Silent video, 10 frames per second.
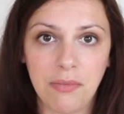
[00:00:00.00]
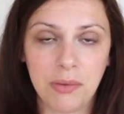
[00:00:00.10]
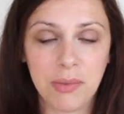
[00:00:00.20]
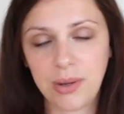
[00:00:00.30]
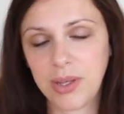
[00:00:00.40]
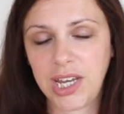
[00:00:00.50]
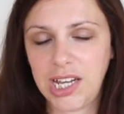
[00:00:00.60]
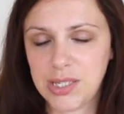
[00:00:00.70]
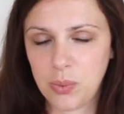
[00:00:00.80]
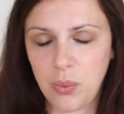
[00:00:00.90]
The middle
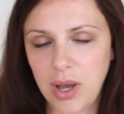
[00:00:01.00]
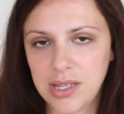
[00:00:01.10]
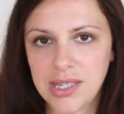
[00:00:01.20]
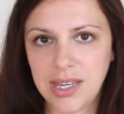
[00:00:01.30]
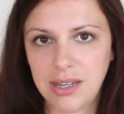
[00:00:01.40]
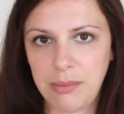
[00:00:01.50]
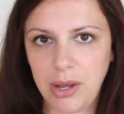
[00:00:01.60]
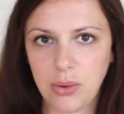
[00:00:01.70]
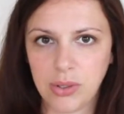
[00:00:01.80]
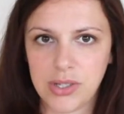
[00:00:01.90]
case was in
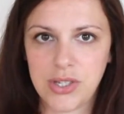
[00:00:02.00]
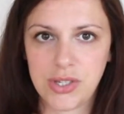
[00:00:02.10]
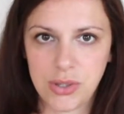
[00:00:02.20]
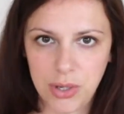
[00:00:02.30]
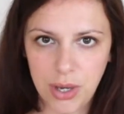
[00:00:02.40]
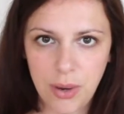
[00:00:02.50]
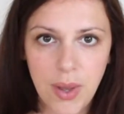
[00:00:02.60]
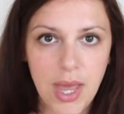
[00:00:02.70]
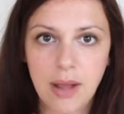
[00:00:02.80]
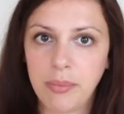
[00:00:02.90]
my old studio,
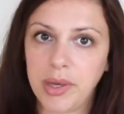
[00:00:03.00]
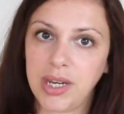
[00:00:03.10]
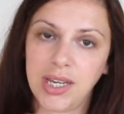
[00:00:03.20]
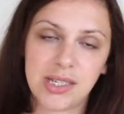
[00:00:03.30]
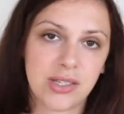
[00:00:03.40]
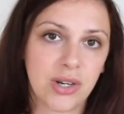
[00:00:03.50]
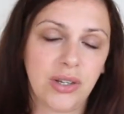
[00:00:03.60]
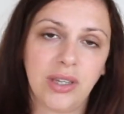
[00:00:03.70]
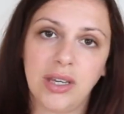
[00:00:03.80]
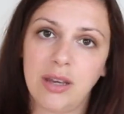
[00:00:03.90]
but it's
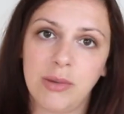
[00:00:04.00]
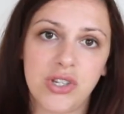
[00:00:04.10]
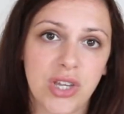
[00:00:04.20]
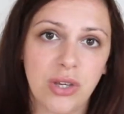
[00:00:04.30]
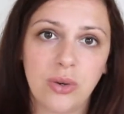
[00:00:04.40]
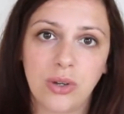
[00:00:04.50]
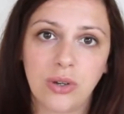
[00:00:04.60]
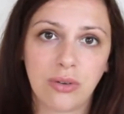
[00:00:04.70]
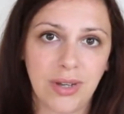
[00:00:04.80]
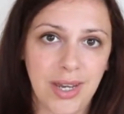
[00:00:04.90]
certainly an image that you could
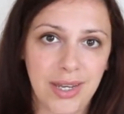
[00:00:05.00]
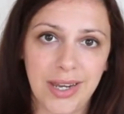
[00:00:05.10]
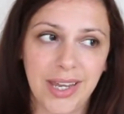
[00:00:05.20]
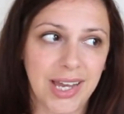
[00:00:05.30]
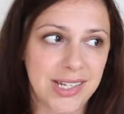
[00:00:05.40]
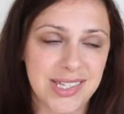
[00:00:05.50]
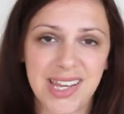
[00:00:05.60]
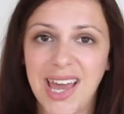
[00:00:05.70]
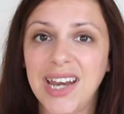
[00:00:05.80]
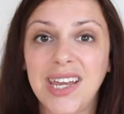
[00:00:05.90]
create
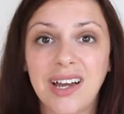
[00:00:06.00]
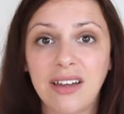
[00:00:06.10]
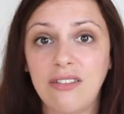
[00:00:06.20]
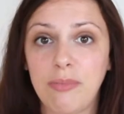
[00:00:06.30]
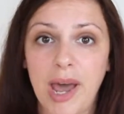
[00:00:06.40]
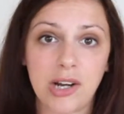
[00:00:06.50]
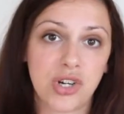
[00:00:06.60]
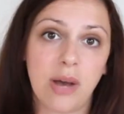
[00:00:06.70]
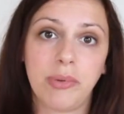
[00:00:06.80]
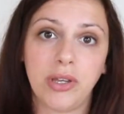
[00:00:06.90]
against any kind of
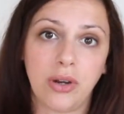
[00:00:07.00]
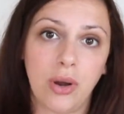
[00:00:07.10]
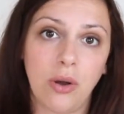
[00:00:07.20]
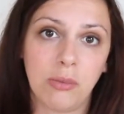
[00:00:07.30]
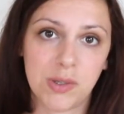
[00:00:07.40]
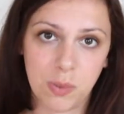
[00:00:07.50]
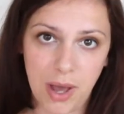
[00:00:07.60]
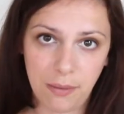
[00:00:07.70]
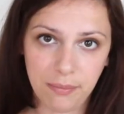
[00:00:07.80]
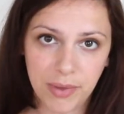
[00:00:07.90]
backdrop in your home as
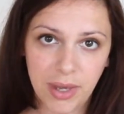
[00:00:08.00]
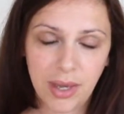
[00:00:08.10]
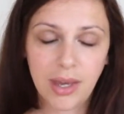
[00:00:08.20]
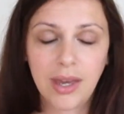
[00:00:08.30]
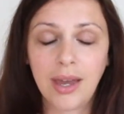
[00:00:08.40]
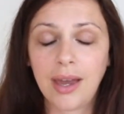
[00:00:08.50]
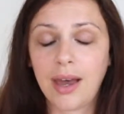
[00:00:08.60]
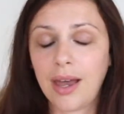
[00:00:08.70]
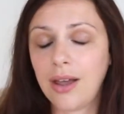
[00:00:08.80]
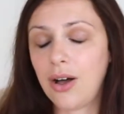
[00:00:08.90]
well.
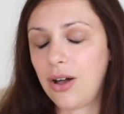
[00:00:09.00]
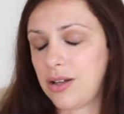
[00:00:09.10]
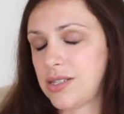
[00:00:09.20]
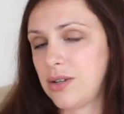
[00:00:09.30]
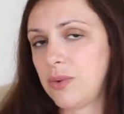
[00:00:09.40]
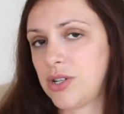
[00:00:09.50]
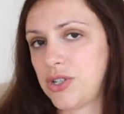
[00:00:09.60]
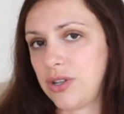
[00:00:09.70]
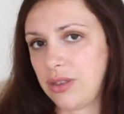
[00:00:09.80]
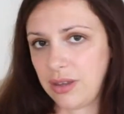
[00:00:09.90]
I also
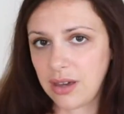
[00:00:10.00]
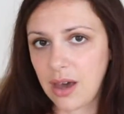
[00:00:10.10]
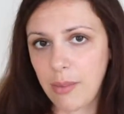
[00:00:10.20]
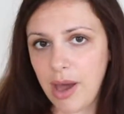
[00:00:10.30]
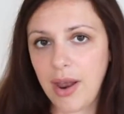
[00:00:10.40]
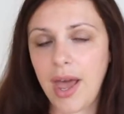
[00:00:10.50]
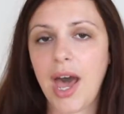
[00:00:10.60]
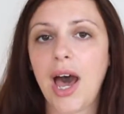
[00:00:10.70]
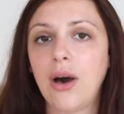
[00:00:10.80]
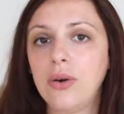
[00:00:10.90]
want you to think about
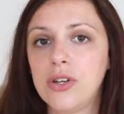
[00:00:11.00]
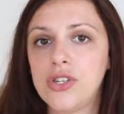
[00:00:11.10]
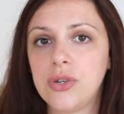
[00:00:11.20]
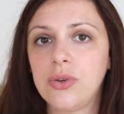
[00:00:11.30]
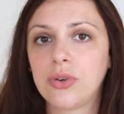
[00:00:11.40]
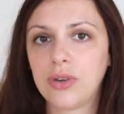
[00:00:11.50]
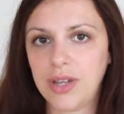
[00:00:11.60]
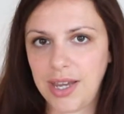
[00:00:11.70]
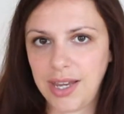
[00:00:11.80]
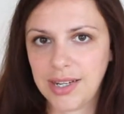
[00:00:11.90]
how could you
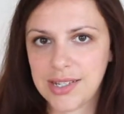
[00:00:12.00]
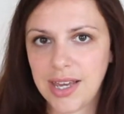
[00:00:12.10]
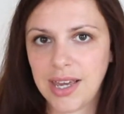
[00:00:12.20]
create